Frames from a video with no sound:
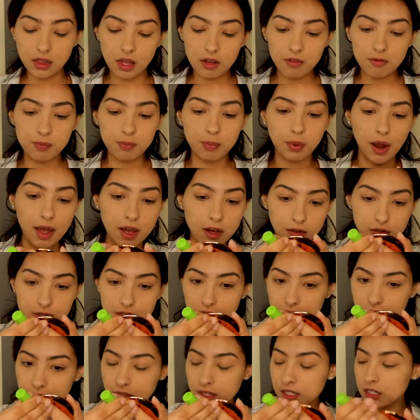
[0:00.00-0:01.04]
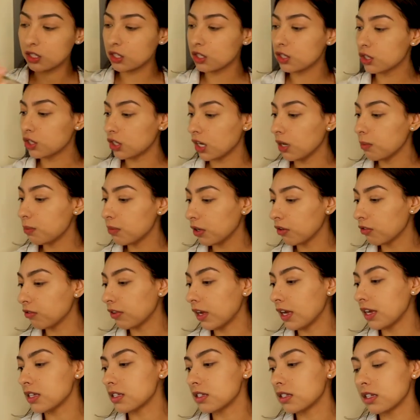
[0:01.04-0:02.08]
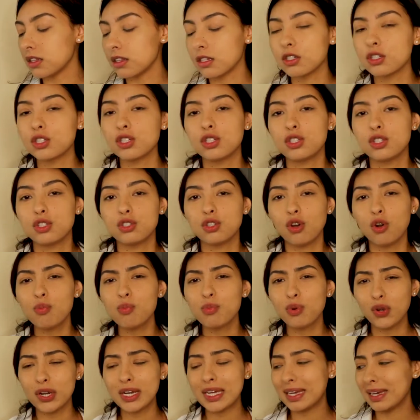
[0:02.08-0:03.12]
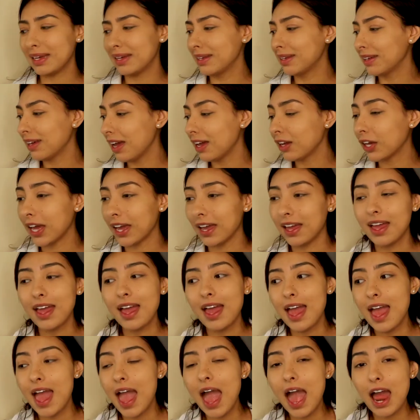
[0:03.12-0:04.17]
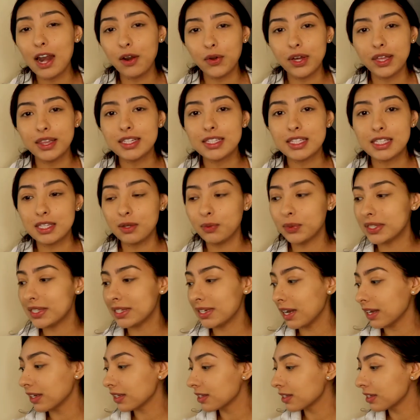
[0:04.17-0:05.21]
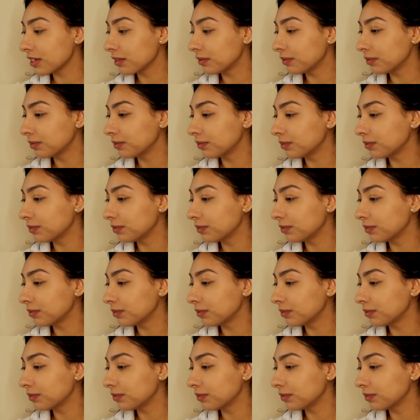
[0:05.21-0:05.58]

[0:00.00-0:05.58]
love brows, like they just shape your face and they're just so pretty. Okay, anyway, let's see what's next.